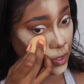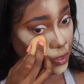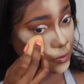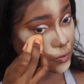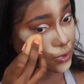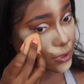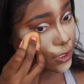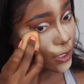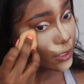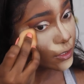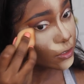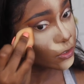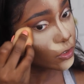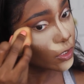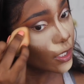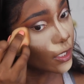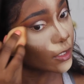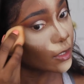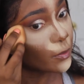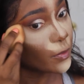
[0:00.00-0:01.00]
I'm scared to
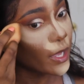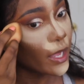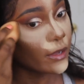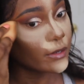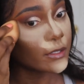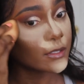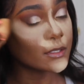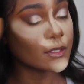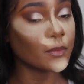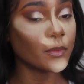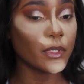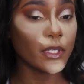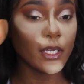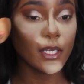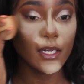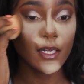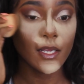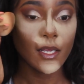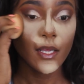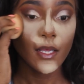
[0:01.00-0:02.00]
try other powders,
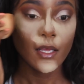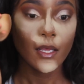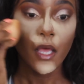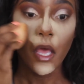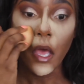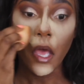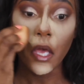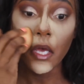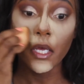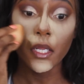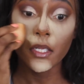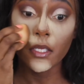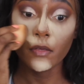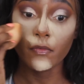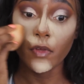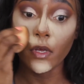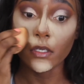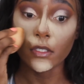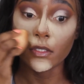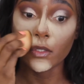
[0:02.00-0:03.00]
but I gotta
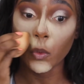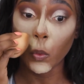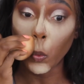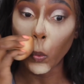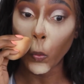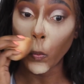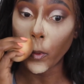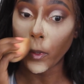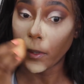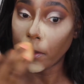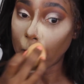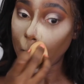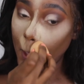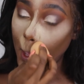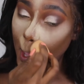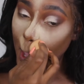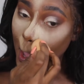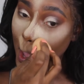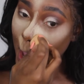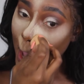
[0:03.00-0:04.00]
give y'all a scoop.
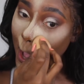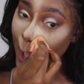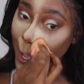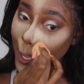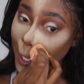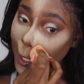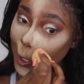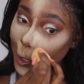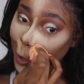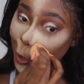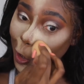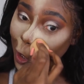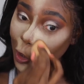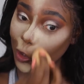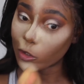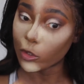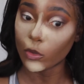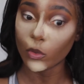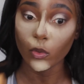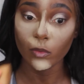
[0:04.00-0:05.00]
I gotta give
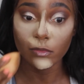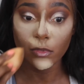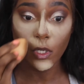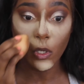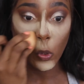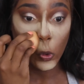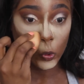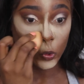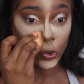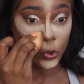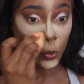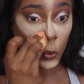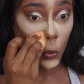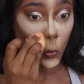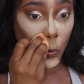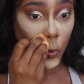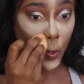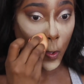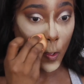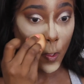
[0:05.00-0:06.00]
y'all a scoop, the whole scoop.